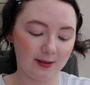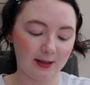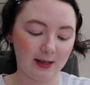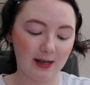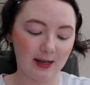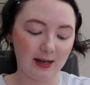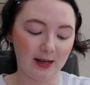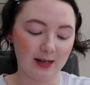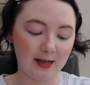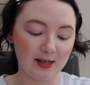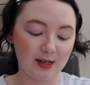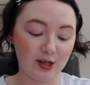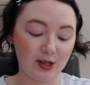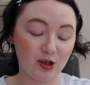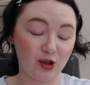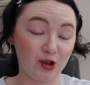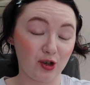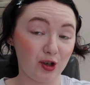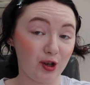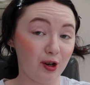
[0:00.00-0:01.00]
and
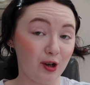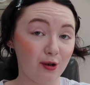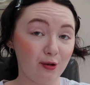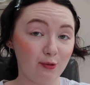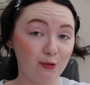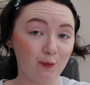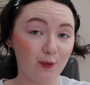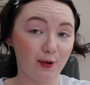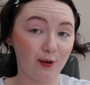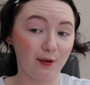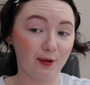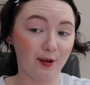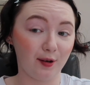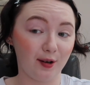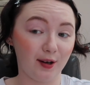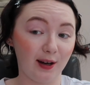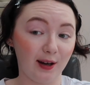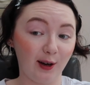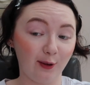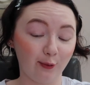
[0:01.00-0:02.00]
do you know what,
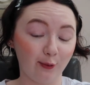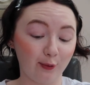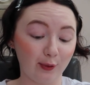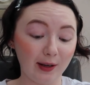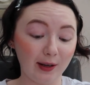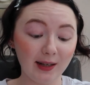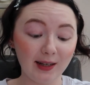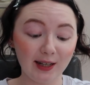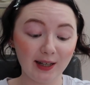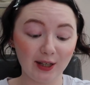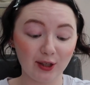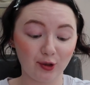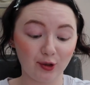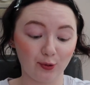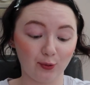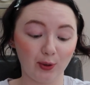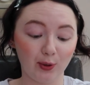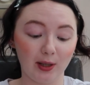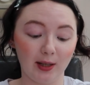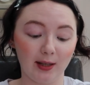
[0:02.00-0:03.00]
I really
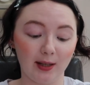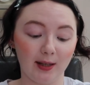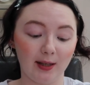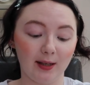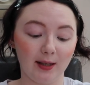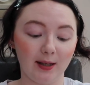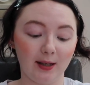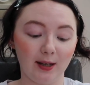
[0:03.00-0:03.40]
enjoyed it.